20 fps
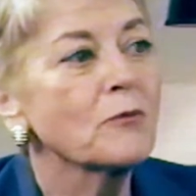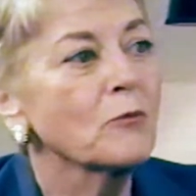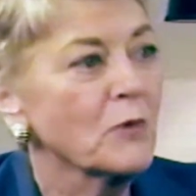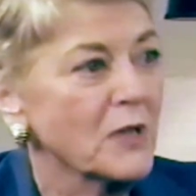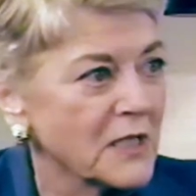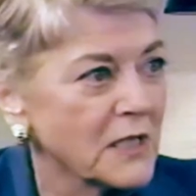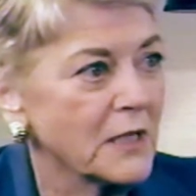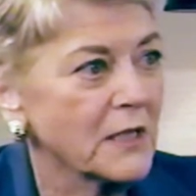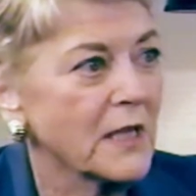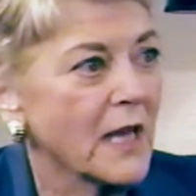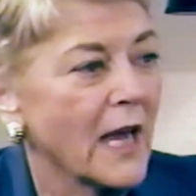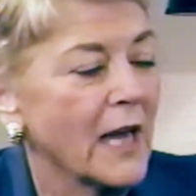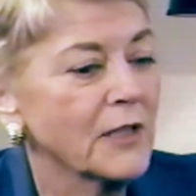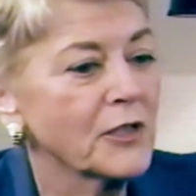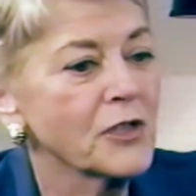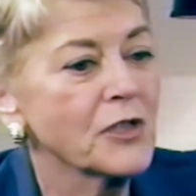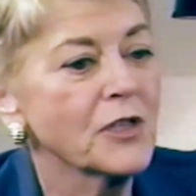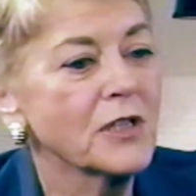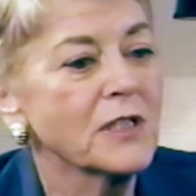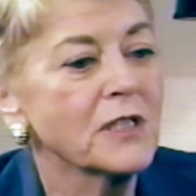We did that.
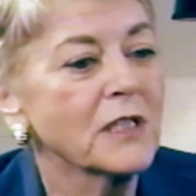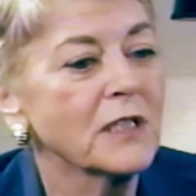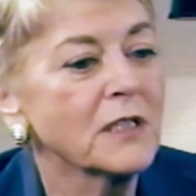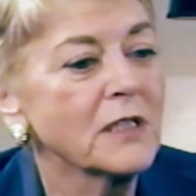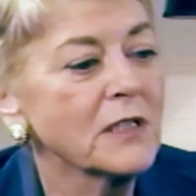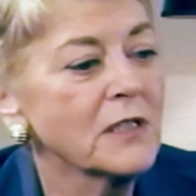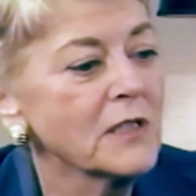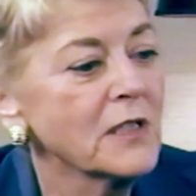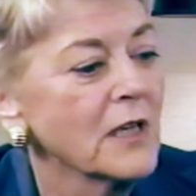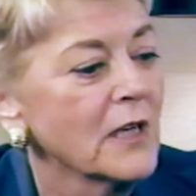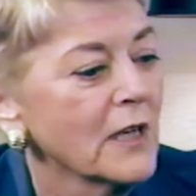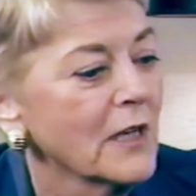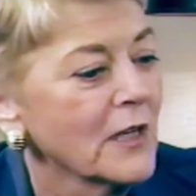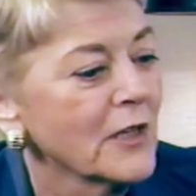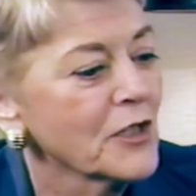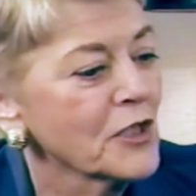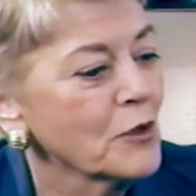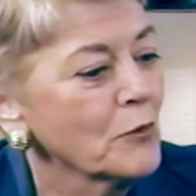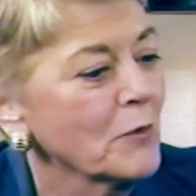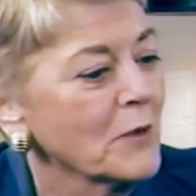She mm-hmm. didn't,
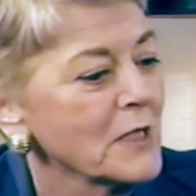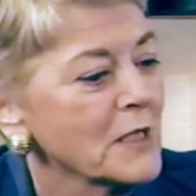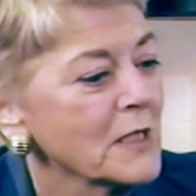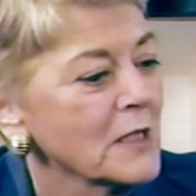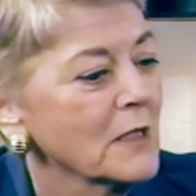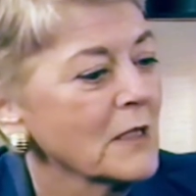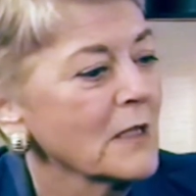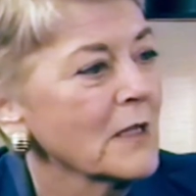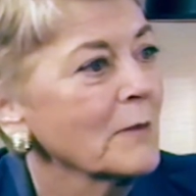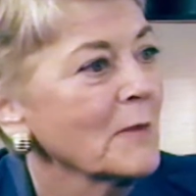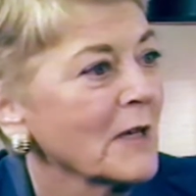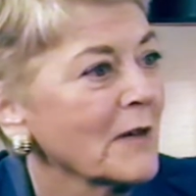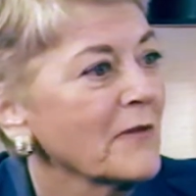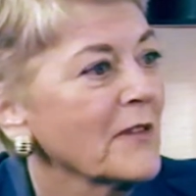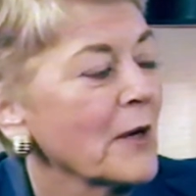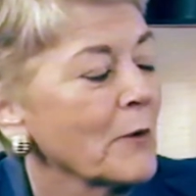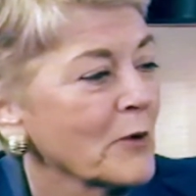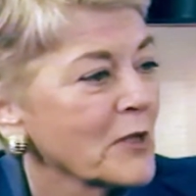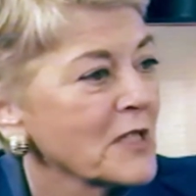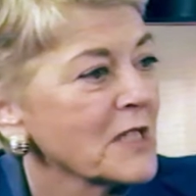she wasn't, I mean, if
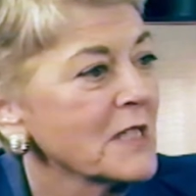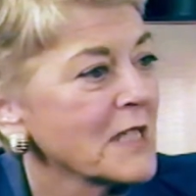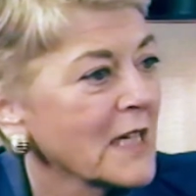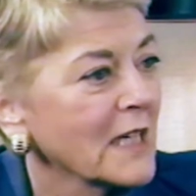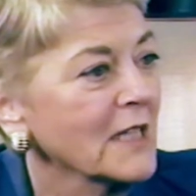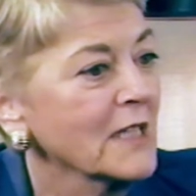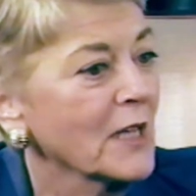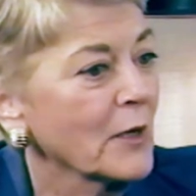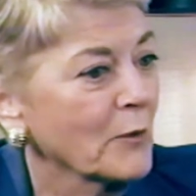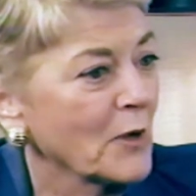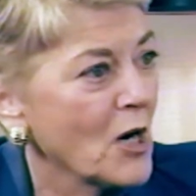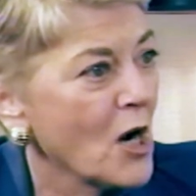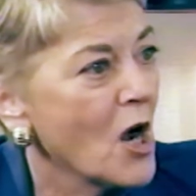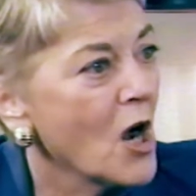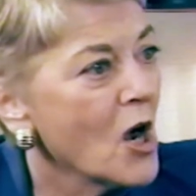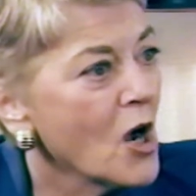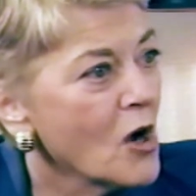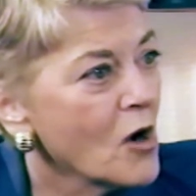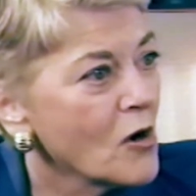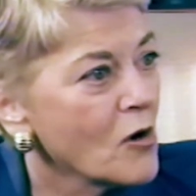they were sick and they were
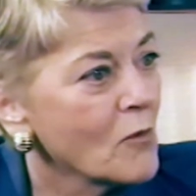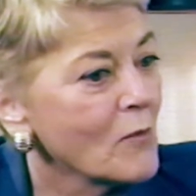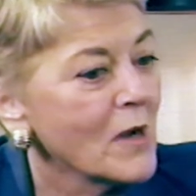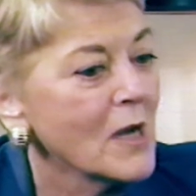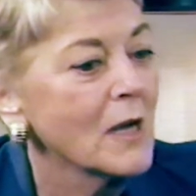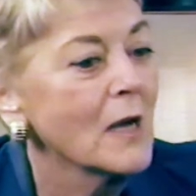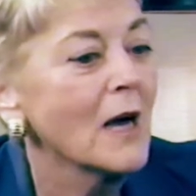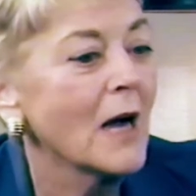home,